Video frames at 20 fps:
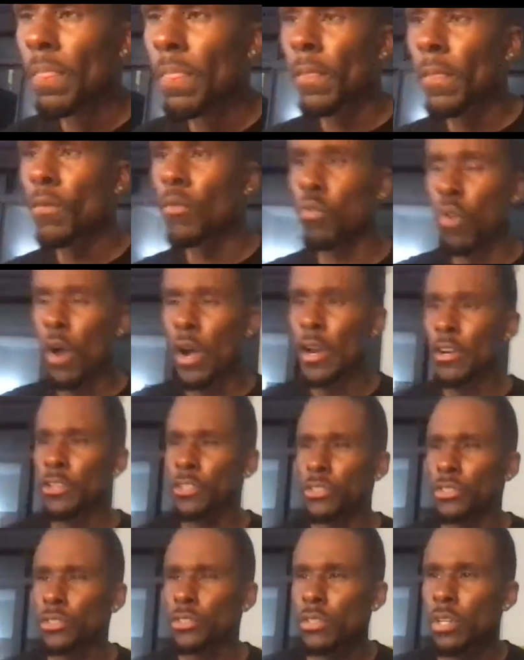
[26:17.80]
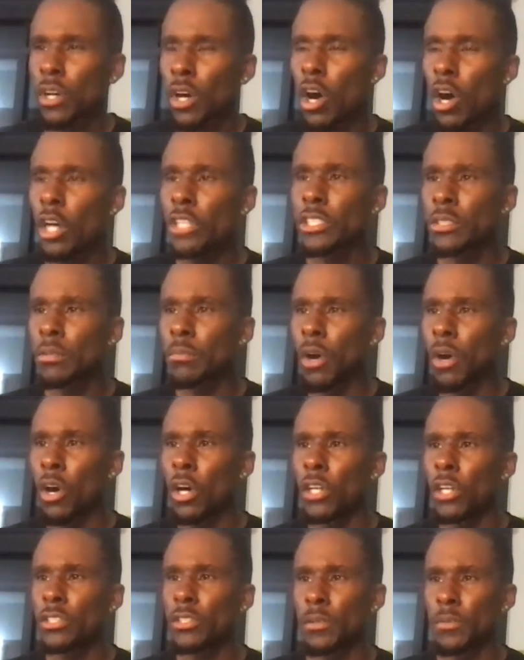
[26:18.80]
Runners, awesome,
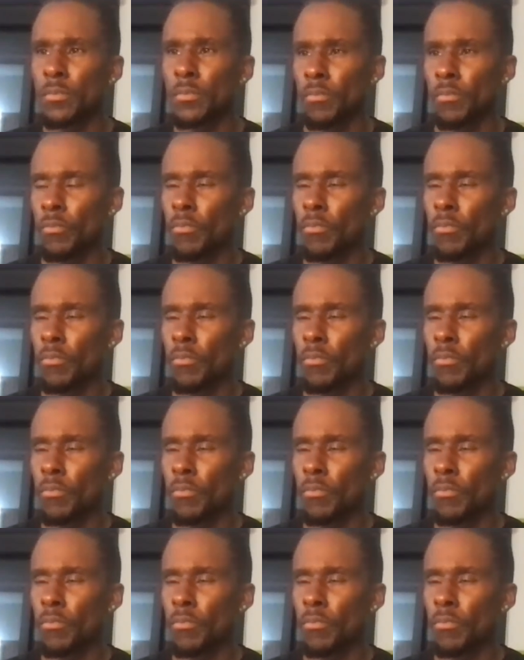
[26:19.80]
awesome.